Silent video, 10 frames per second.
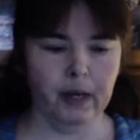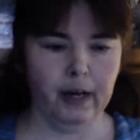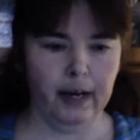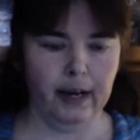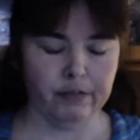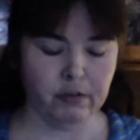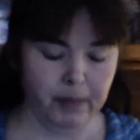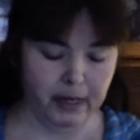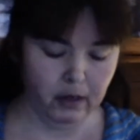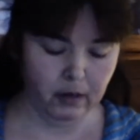I have to
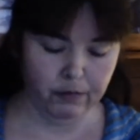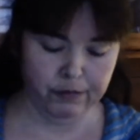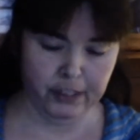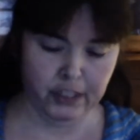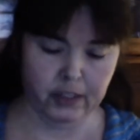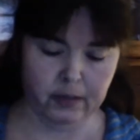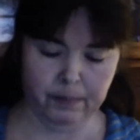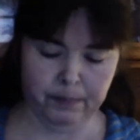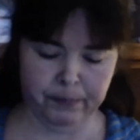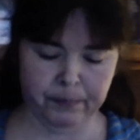make a confession.
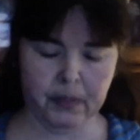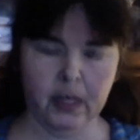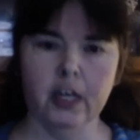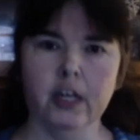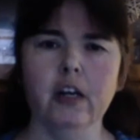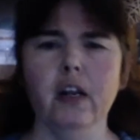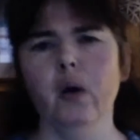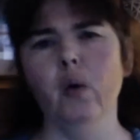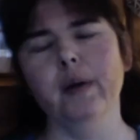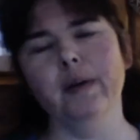You
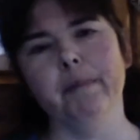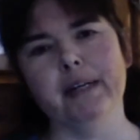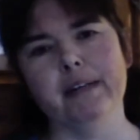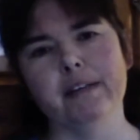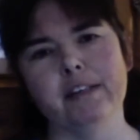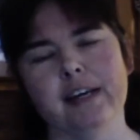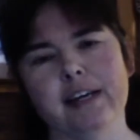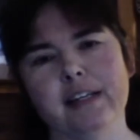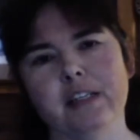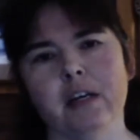know, when the pattern
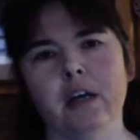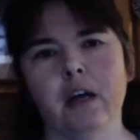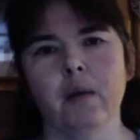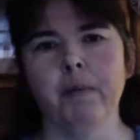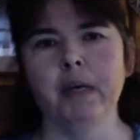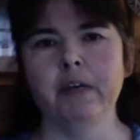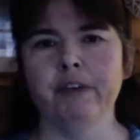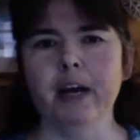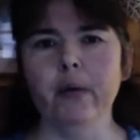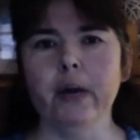says, be
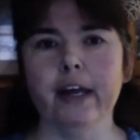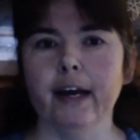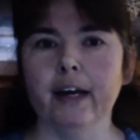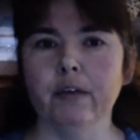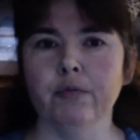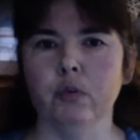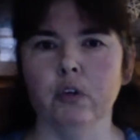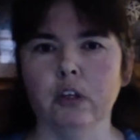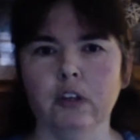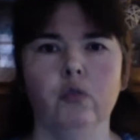very careful
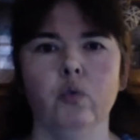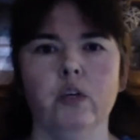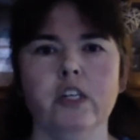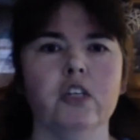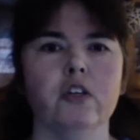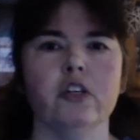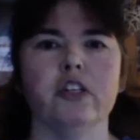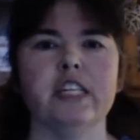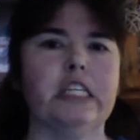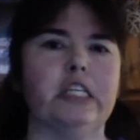not to twist your
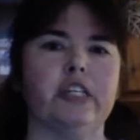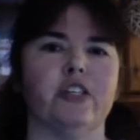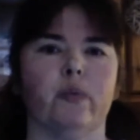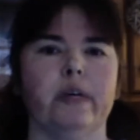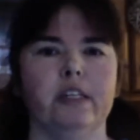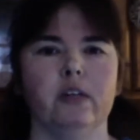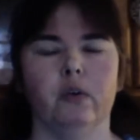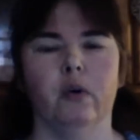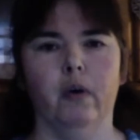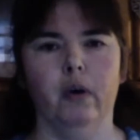stitches when
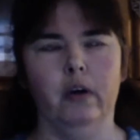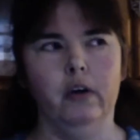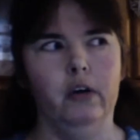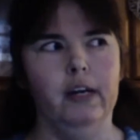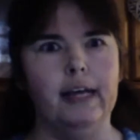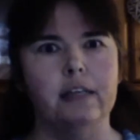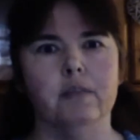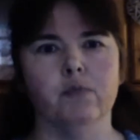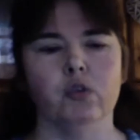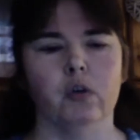you connect
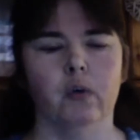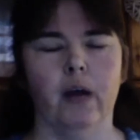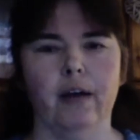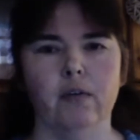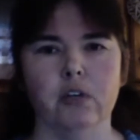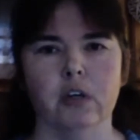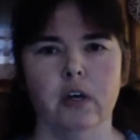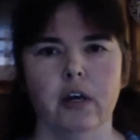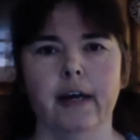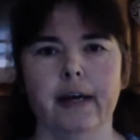them to the round.
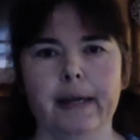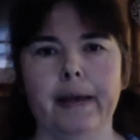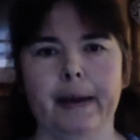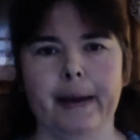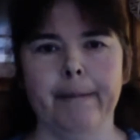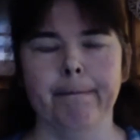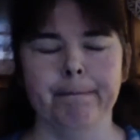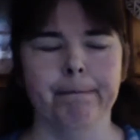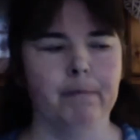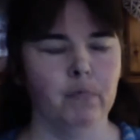Yeah,
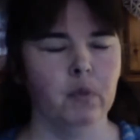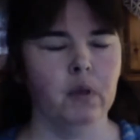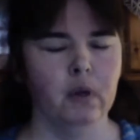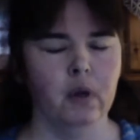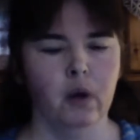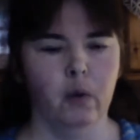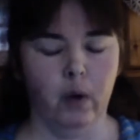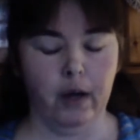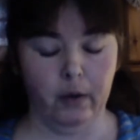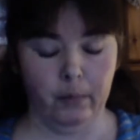
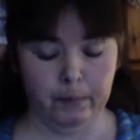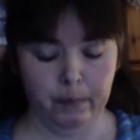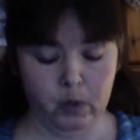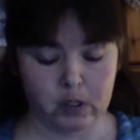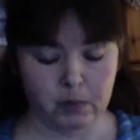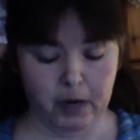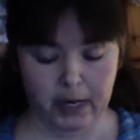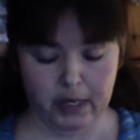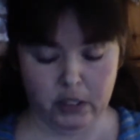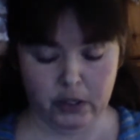well, what's my
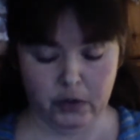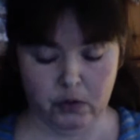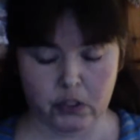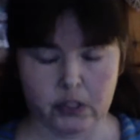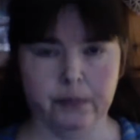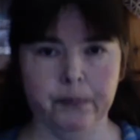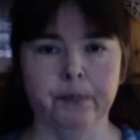excuse?